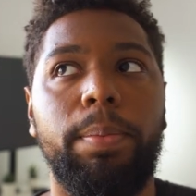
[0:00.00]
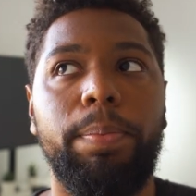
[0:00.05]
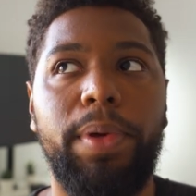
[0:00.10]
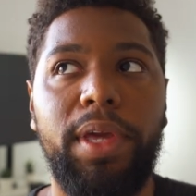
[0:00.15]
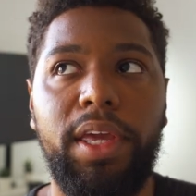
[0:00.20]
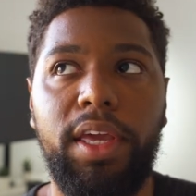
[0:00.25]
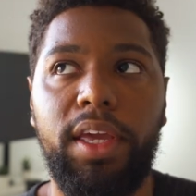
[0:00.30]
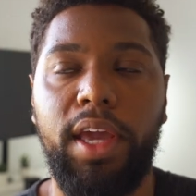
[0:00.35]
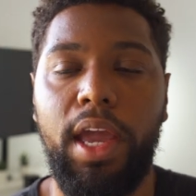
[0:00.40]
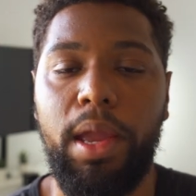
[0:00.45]

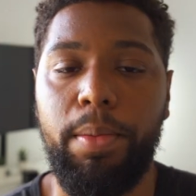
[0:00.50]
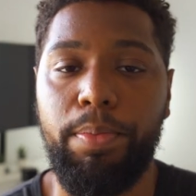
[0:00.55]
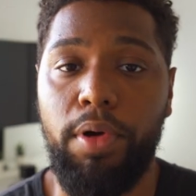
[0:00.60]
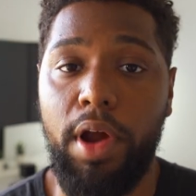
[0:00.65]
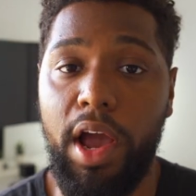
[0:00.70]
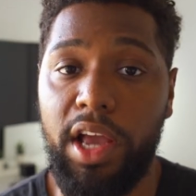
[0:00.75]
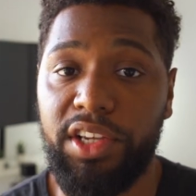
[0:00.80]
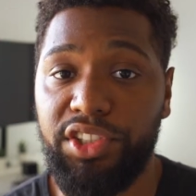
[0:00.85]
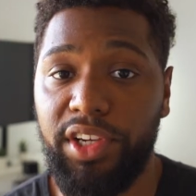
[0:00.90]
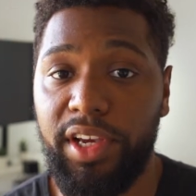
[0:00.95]
being a
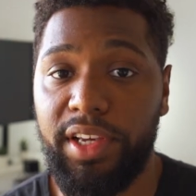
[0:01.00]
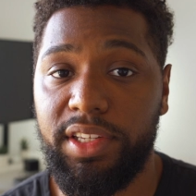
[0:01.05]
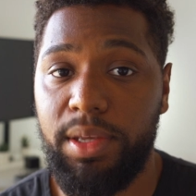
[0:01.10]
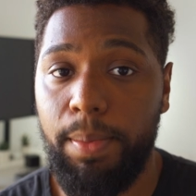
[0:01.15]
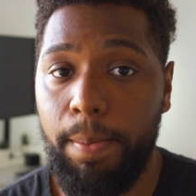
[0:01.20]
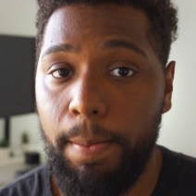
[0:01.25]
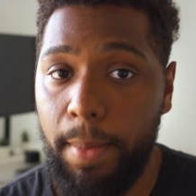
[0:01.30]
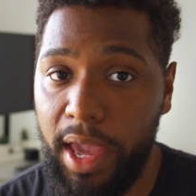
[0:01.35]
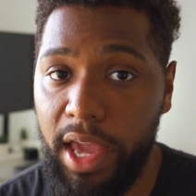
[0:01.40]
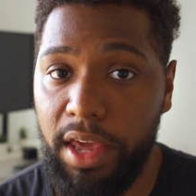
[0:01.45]

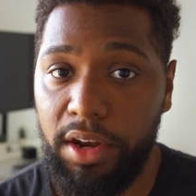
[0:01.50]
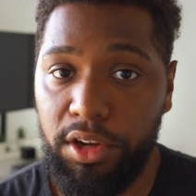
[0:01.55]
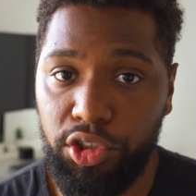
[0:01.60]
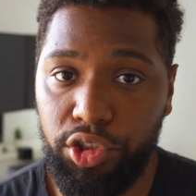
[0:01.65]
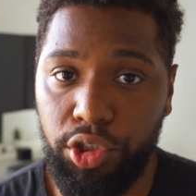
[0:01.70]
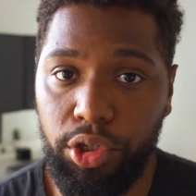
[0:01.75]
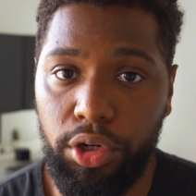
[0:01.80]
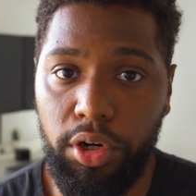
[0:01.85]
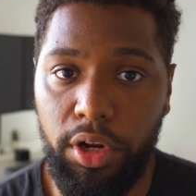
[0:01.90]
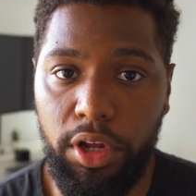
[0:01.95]
project
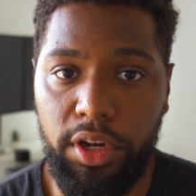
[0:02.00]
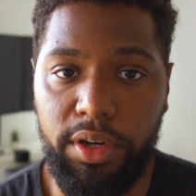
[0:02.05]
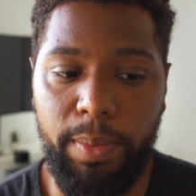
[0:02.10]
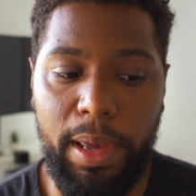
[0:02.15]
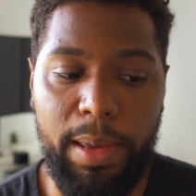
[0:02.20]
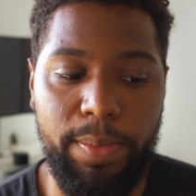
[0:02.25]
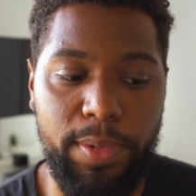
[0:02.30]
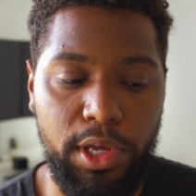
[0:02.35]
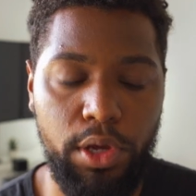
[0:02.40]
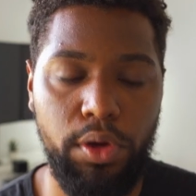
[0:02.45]
manager, and
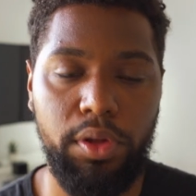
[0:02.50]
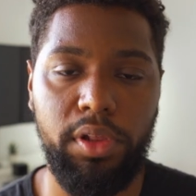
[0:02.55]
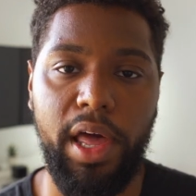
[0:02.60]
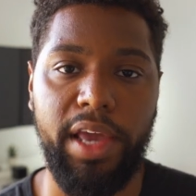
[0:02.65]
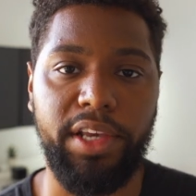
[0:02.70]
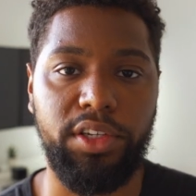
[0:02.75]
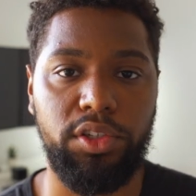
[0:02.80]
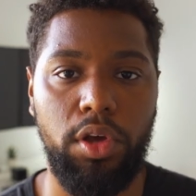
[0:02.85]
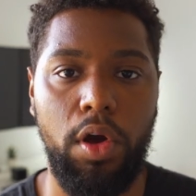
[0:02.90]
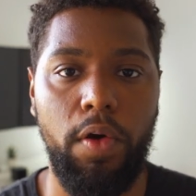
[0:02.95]
maybe you
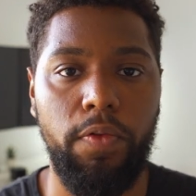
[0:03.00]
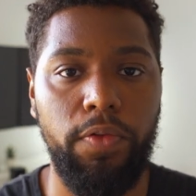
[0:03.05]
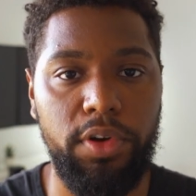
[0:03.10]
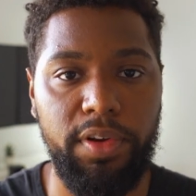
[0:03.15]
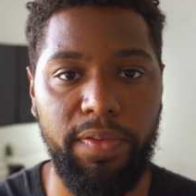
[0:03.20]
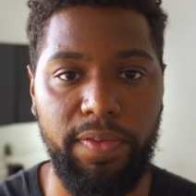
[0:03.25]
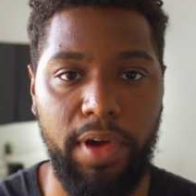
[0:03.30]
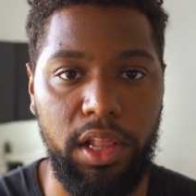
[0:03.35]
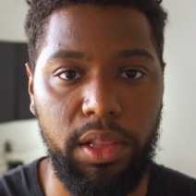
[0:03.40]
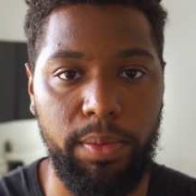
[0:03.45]
like software
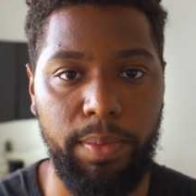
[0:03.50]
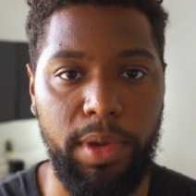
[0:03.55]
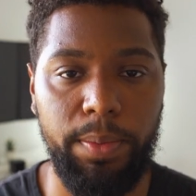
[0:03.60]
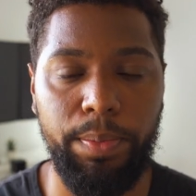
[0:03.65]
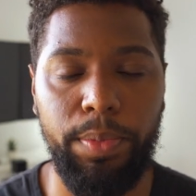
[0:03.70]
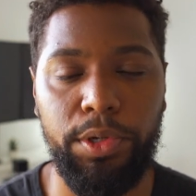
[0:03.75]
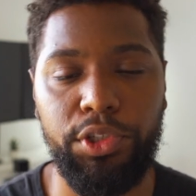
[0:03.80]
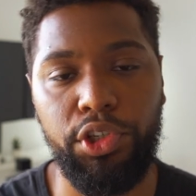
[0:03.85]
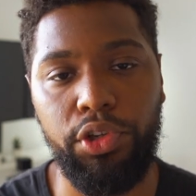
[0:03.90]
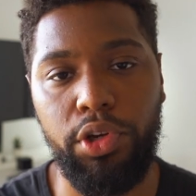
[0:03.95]

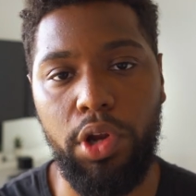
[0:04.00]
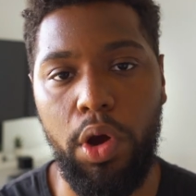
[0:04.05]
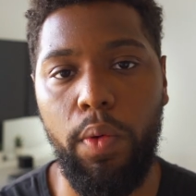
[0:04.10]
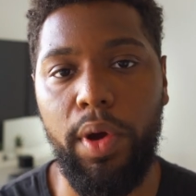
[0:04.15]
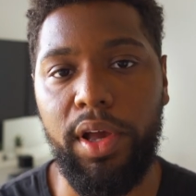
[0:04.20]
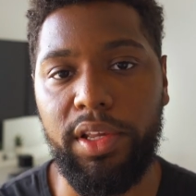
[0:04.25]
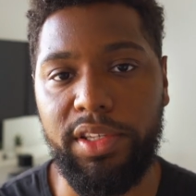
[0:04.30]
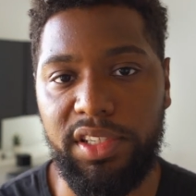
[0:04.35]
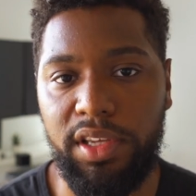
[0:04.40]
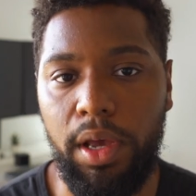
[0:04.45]
development, but you
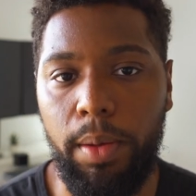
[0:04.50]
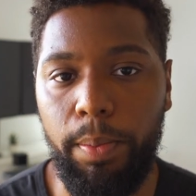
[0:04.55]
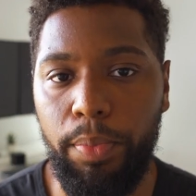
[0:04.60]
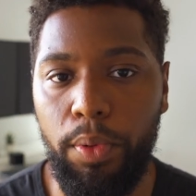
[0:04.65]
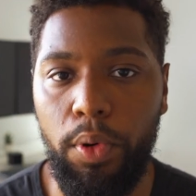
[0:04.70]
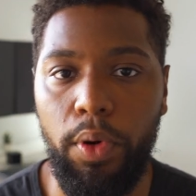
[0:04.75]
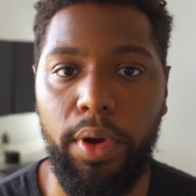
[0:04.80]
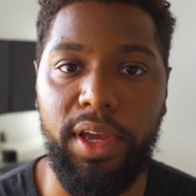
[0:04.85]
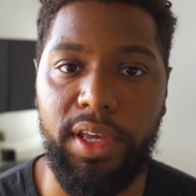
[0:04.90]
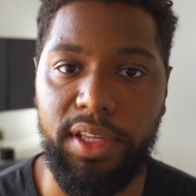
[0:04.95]
know at some
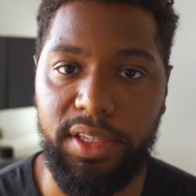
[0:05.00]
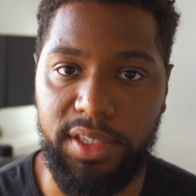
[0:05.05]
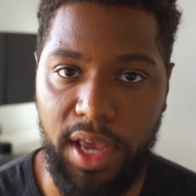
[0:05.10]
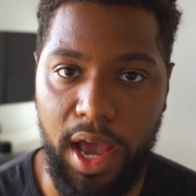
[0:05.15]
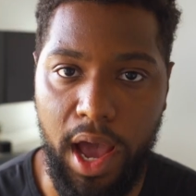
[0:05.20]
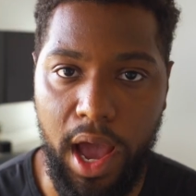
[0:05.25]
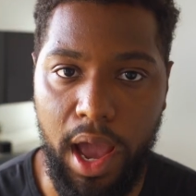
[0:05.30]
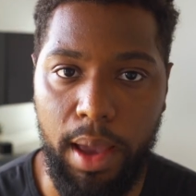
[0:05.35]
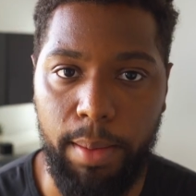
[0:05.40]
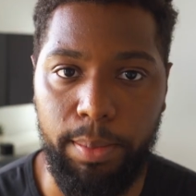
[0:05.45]
point in
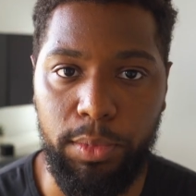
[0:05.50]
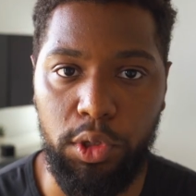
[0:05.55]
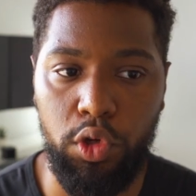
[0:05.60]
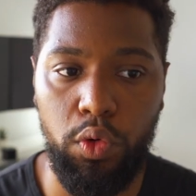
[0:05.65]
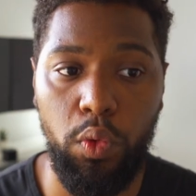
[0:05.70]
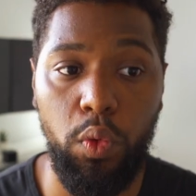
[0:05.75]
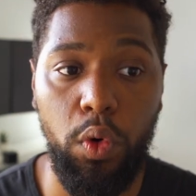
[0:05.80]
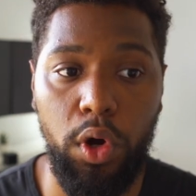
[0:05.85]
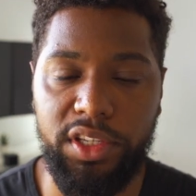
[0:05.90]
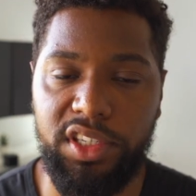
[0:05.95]
time,
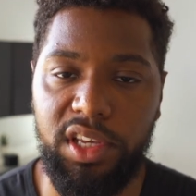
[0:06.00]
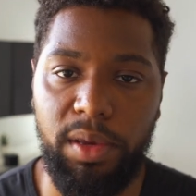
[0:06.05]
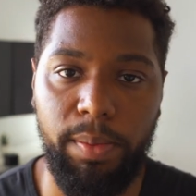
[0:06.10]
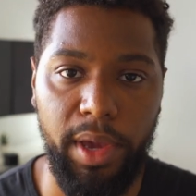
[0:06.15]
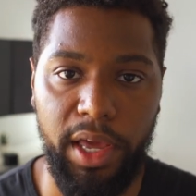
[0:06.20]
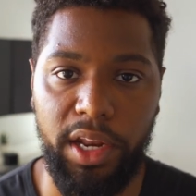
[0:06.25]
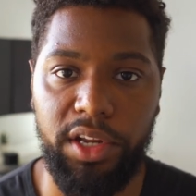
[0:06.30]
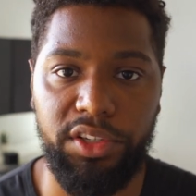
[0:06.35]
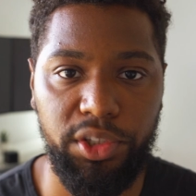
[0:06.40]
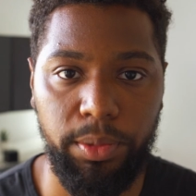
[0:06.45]
you want to
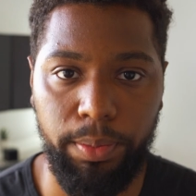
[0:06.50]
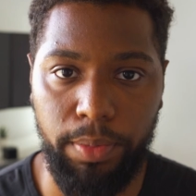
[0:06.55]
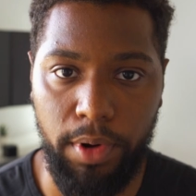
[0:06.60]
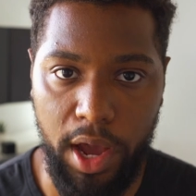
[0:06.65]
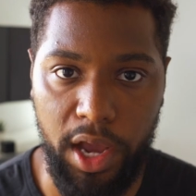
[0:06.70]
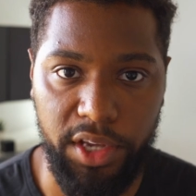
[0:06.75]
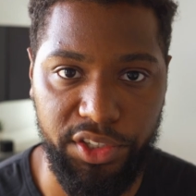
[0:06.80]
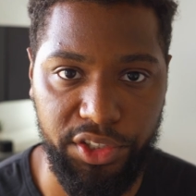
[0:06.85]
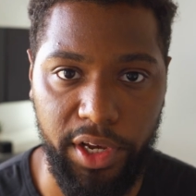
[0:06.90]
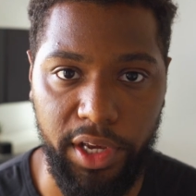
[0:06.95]
manage a
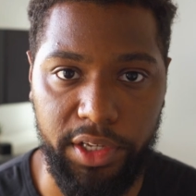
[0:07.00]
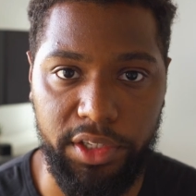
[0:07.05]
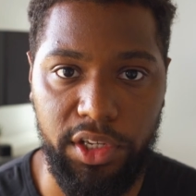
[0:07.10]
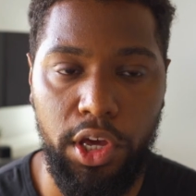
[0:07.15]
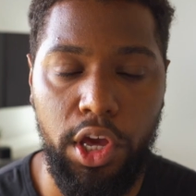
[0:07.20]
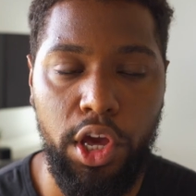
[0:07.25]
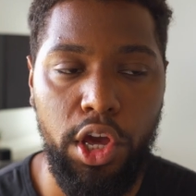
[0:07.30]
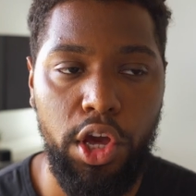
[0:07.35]
project.